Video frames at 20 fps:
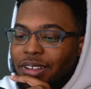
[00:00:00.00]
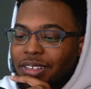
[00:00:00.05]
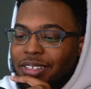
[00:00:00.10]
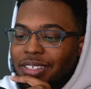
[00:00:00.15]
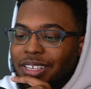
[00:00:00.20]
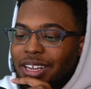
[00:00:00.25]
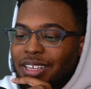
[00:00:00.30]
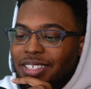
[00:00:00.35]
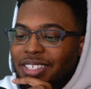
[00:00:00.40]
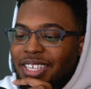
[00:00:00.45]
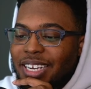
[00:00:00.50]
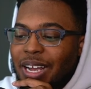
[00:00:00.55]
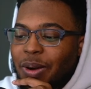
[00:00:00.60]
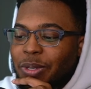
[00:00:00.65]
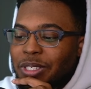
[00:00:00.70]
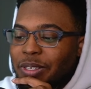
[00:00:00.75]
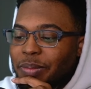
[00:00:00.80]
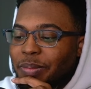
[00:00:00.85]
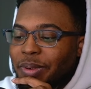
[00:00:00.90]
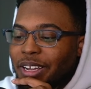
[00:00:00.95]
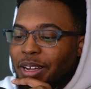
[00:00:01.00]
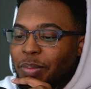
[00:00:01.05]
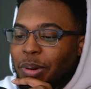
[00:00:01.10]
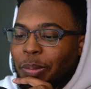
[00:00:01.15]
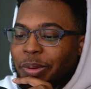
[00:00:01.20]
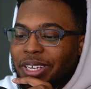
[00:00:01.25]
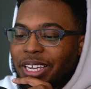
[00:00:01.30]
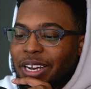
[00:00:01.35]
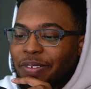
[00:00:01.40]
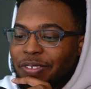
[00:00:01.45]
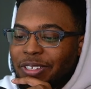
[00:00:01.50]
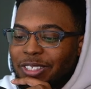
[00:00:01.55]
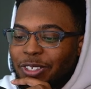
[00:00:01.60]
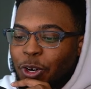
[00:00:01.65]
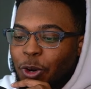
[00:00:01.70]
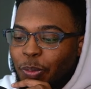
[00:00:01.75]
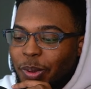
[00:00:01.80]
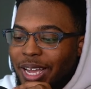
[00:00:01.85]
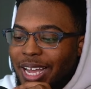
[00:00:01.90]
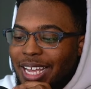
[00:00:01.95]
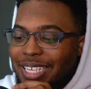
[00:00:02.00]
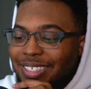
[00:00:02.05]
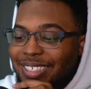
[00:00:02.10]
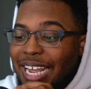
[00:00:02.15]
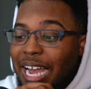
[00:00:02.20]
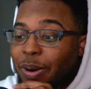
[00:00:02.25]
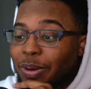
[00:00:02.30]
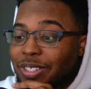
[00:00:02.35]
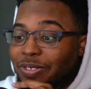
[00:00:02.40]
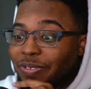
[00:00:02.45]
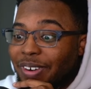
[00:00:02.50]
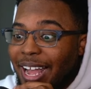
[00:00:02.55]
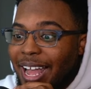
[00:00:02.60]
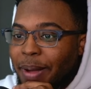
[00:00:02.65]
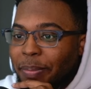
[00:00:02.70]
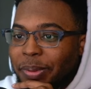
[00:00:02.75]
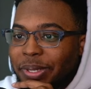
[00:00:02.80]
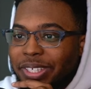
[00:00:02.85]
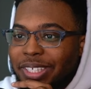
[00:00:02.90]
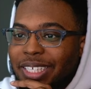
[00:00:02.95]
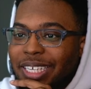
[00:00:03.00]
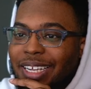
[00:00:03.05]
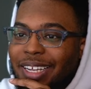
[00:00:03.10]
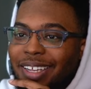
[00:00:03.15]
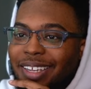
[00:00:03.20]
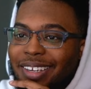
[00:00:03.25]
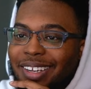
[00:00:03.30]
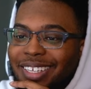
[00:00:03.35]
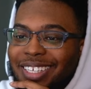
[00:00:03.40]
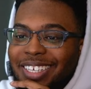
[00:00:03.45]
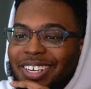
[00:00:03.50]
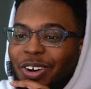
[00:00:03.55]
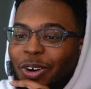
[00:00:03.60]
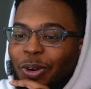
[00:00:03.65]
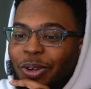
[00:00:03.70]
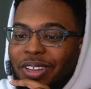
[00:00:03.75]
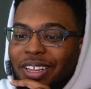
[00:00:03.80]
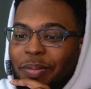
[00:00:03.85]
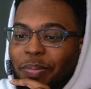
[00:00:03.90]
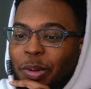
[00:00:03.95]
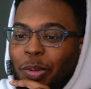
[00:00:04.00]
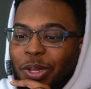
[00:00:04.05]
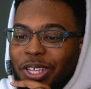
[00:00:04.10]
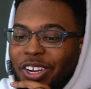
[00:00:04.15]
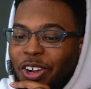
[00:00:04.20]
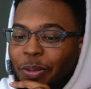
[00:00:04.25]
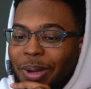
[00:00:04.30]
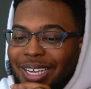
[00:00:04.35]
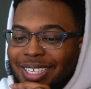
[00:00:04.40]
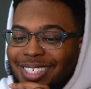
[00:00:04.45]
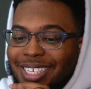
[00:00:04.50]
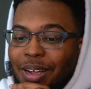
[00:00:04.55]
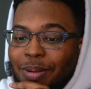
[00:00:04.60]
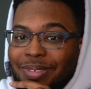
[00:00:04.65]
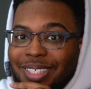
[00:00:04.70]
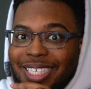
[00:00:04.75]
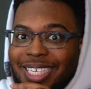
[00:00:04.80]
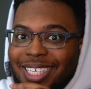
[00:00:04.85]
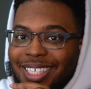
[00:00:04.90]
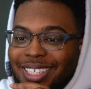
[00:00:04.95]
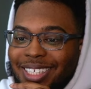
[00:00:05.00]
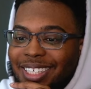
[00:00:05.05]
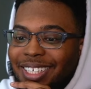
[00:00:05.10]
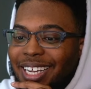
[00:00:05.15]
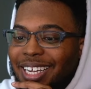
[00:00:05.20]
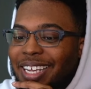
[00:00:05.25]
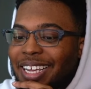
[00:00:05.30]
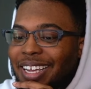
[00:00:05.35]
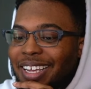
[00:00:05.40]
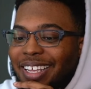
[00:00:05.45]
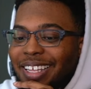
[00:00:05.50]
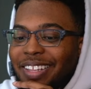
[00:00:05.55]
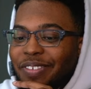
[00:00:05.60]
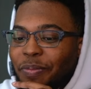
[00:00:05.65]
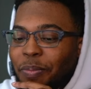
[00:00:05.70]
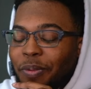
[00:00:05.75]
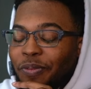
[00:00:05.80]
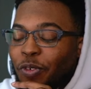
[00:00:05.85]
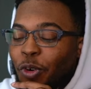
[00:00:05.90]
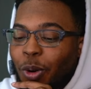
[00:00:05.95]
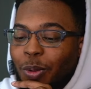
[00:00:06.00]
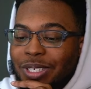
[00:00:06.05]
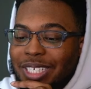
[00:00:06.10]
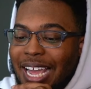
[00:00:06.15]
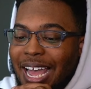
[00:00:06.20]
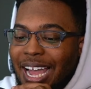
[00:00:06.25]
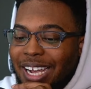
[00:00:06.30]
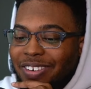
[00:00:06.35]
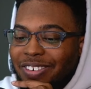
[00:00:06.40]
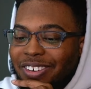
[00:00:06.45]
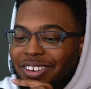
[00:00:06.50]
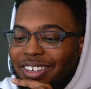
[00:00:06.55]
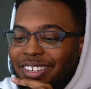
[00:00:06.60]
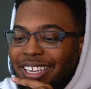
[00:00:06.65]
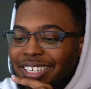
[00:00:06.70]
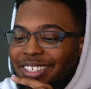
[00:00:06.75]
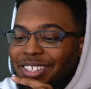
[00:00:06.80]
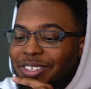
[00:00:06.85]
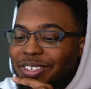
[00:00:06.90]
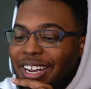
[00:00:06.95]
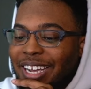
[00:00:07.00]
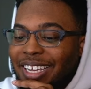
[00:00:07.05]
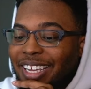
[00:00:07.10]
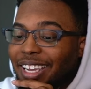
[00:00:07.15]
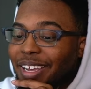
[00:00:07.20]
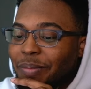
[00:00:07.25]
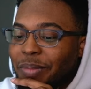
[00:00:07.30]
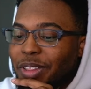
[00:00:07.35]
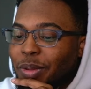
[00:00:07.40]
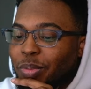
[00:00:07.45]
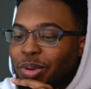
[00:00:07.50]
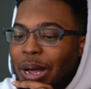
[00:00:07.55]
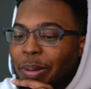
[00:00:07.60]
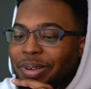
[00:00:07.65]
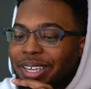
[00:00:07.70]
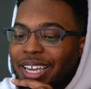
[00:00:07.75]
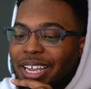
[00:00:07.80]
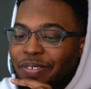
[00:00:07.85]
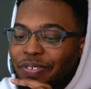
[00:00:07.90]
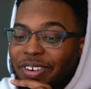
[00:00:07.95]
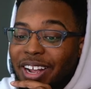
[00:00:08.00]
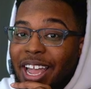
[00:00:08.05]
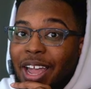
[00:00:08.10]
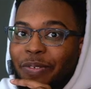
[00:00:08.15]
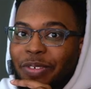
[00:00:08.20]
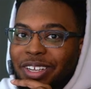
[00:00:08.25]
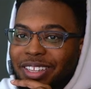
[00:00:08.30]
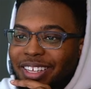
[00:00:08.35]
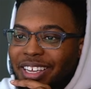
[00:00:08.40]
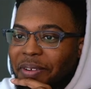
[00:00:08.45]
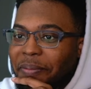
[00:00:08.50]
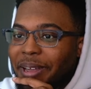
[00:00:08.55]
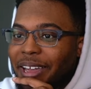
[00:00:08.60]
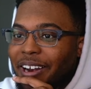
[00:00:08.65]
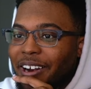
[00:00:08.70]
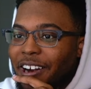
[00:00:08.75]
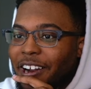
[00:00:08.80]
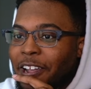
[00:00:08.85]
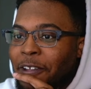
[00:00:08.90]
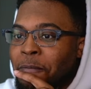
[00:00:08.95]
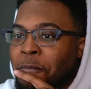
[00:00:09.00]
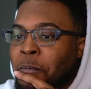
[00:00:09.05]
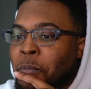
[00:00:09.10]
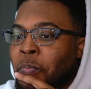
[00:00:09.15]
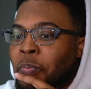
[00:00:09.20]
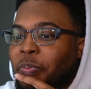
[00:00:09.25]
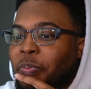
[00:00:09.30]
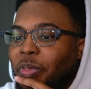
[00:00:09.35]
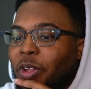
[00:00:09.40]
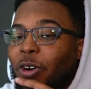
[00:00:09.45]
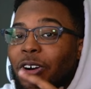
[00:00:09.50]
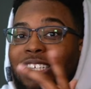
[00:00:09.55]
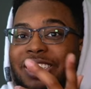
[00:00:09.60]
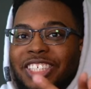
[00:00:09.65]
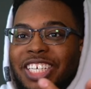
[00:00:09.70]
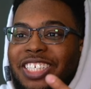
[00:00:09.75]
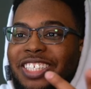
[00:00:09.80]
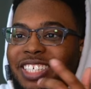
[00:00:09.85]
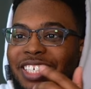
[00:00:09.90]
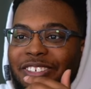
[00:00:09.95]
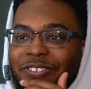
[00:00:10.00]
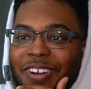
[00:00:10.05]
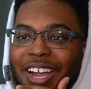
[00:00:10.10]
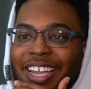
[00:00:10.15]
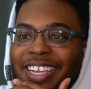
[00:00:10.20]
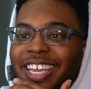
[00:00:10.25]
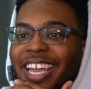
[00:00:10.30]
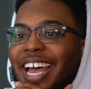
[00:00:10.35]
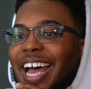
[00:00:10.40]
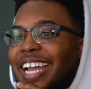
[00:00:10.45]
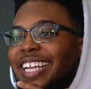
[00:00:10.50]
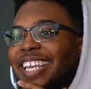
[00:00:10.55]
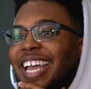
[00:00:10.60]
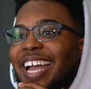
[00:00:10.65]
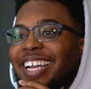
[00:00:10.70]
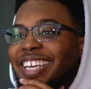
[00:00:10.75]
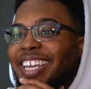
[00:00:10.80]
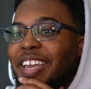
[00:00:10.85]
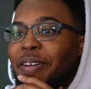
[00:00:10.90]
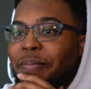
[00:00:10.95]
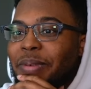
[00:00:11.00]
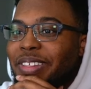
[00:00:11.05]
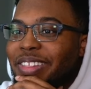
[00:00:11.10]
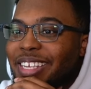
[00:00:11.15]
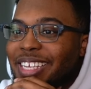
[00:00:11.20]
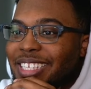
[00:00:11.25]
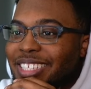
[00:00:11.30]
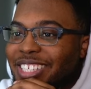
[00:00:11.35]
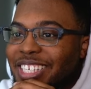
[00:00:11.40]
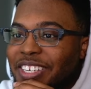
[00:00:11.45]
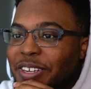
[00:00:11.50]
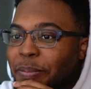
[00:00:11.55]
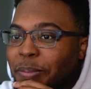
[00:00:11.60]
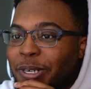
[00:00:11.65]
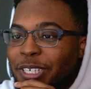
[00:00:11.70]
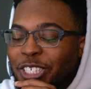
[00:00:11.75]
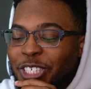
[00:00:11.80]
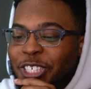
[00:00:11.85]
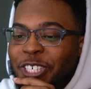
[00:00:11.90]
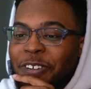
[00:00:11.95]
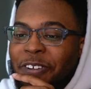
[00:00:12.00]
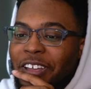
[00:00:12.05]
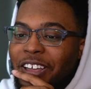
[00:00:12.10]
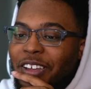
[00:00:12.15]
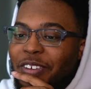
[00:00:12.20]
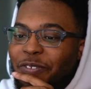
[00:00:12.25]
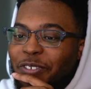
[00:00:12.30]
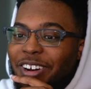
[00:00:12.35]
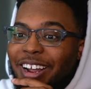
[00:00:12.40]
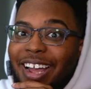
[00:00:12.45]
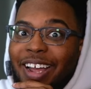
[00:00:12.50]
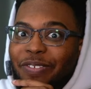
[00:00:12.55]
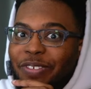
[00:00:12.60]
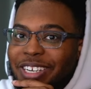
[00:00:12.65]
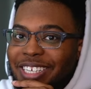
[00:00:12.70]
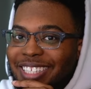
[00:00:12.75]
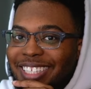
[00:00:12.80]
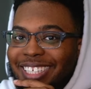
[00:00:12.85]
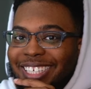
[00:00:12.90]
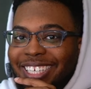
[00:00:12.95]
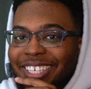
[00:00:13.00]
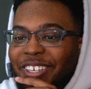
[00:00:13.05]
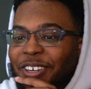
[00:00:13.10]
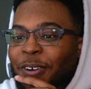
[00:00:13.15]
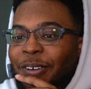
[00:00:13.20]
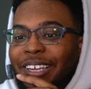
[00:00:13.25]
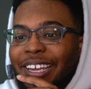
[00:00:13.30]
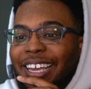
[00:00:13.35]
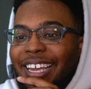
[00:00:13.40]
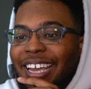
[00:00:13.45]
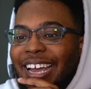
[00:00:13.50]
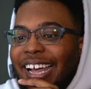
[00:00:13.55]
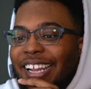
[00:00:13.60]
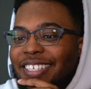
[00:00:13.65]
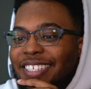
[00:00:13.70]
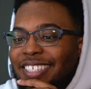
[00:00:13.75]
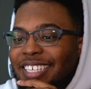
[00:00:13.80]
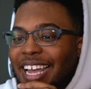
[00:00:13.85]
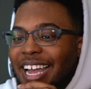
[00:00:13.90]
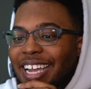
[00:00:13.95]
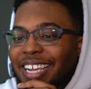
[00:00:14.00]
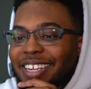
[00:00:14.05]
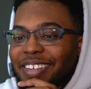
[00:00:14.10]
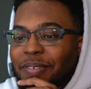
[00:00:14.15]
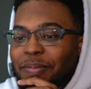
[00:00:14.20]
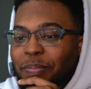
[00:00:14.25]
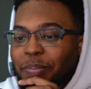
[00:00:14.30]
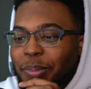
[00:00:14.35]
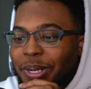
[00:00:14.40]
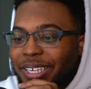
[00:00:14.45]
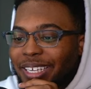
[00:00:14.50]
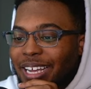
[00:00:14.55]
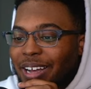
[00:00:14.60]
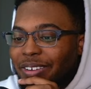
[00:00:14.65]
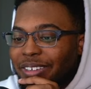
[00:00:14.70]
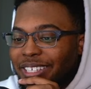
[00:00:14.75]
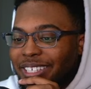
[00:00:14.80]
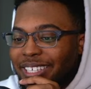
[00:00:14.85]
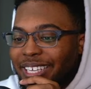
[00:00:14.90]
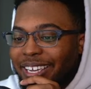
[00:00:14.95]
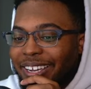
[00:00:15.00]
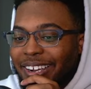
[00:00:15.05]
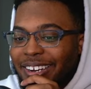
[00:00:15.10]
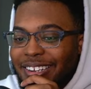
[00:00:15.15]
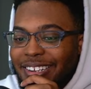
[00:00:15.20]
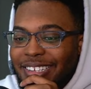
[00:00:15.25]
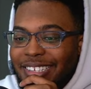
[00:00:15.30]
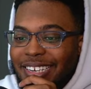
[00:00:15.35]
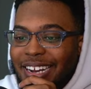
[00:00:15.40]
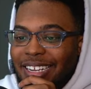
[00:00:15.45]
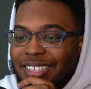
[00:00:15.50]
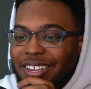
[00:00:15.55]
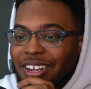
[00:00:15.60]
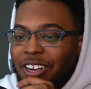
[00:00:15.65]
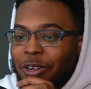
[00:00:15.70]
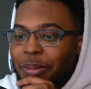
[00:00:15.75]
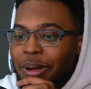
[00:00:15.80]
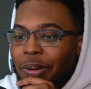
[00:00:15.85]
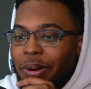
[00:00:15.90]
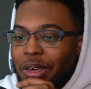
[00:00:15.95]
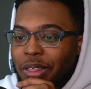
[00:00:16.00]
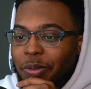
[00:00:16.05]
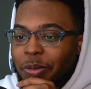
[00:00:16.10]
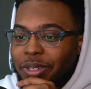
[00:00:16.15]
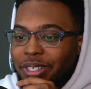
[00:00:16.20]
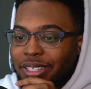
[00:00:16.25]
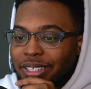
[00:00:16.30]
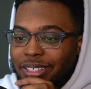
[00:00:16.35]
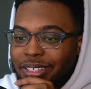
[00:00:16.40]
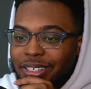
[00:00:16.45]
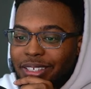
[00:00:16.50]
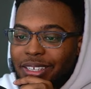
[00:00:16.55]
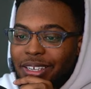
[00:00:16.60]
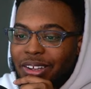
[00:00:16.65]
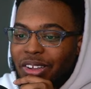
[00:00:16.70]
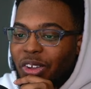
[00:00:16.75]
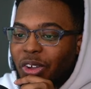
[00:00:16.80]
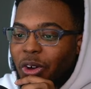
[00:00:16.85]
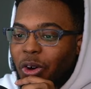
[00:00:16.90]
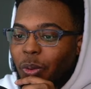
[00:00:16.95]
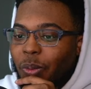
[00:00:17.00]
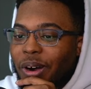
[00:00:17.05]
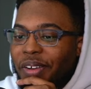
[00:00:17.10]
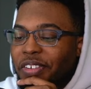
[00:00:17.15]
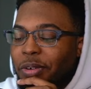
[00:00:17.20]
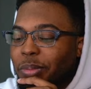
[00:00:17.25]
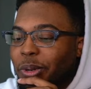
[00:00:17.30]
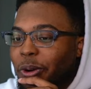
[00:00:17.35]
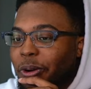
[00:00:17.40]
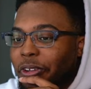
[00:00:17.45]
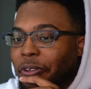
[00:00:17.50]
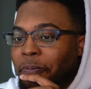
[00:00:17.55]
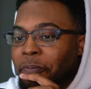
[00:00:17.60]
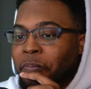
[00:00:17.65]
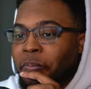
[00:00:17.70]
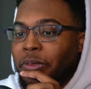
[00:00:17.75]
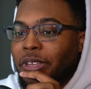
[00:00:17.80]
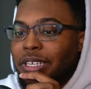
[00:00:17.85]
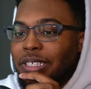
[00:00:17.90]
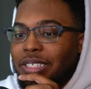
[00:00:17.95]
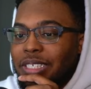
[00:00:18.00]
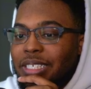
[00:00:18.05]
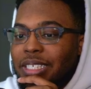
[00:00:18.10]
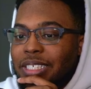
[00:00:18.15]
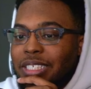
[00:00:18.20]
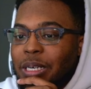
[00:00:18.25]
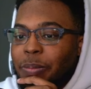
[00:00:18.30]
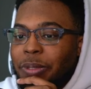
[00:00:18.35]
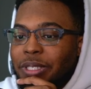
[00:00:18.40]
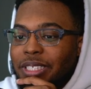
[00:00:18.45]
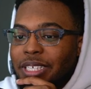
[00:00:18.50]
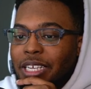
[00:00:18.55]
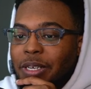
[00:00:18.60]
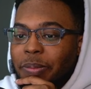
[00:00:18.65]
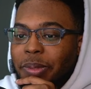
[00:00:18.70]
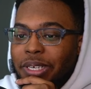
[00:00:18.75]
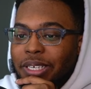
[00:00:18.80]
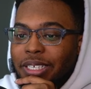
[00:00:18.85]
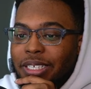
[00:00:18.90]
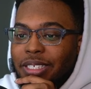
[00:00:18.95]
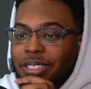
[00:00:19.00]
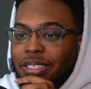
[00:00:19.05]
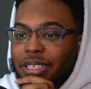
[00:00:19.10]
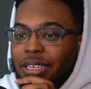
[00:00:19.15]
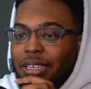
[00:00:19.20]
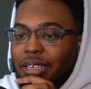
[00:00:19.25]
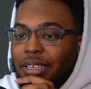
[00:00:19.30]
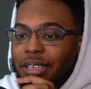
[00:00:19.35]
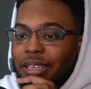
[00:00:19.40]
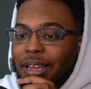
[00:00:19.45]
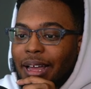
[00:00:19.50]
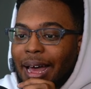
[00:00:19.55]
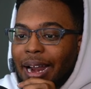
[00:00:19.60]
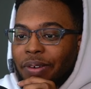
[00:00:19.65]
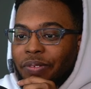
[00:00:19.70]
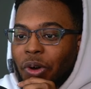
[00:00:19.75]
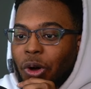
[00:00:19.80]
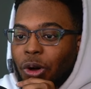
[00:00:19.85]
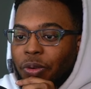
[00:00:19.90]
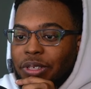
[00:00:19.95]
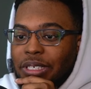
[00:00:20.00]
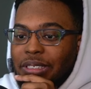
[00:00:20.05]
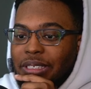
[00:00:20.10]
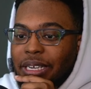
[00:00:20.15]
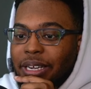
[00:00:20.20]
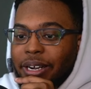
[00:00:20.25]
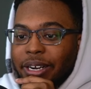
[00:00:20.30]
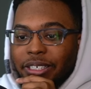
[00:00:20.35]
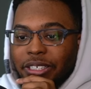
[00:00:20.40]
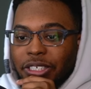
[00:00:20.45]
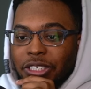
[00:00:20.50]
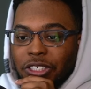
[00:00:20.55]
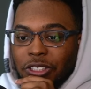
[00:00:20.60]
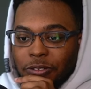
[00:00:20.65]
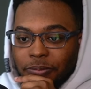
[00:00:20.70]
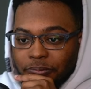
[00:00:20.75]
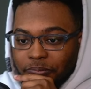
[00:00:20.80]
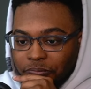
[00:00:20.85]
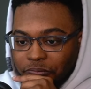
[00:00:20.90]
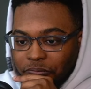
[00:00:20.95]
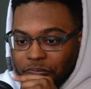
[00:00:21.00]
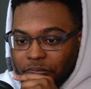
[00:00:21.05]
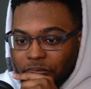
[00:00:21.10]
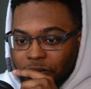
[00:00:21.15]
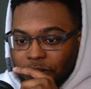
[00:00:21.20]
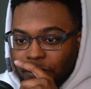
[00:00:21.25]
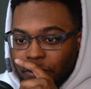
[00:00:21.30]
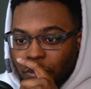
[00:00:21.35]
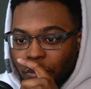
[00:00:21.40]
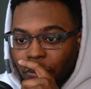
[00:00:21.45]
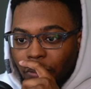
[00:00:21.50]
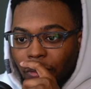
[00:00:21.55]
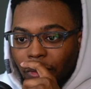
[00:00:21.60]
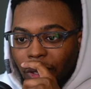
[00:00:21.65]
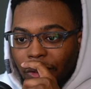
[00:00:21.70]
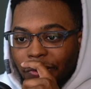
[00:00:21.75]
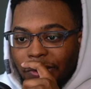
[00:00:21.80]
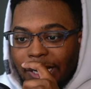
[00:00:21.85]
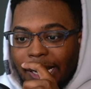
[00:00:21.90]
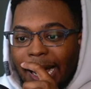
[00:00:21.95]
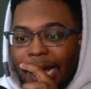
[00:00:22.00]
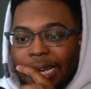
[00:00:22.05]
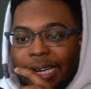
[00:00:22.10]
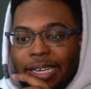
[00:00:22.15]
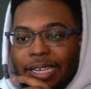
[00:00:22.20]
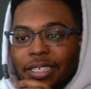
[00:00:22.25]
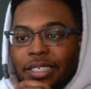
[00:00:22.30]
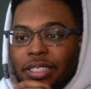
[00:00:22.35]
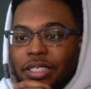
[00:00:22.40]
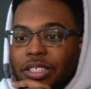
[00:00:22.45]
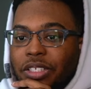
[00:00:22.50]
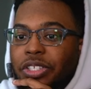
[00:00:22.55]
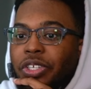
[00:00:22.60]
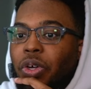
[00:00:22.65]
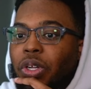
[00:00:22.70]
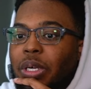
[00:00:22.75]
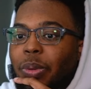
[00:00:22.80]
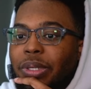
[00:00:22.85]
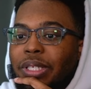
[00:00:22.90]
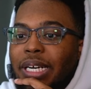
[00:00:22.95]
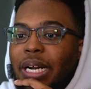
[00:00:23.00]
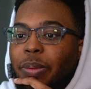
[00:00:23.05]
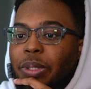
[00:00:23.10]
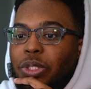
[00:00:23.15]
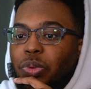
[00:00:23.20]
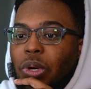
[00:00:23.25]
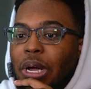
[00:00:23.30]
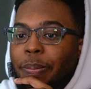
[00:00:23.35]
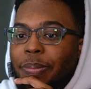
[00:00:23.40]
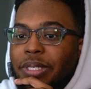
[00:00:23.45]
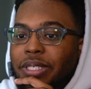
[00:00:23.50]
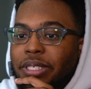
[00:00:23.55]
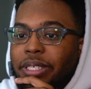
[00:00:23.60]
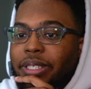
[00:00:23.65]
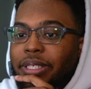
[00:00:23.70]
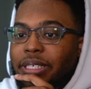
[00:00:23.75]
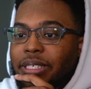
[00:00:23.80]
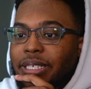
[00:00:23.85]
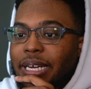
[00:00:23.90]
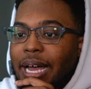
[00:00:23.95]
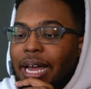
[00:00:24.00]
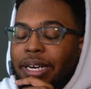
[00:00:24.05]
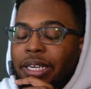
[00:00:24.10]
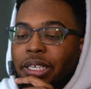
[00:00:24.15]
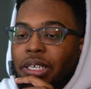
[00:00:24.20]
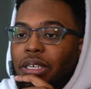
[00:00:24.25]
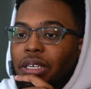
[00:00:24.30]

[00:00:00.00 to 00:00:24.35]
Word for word: Y'all said I was a uh, propaganda for Topaz. Now it's Rappa. You know, like people are gonna go back and say I'm Zila, like before it was Akron. Like, dude, I can't be the propaganda for everything, man. All right, or agenda, right? Yeah, I can't, I can't be the agenda pusher for everything. Okay, I just I pick out good characters and I talk about why they're really good or why they're broken. Zila's number ten because out of all these characters, the high and the only one that I would swap is Zila and Dot.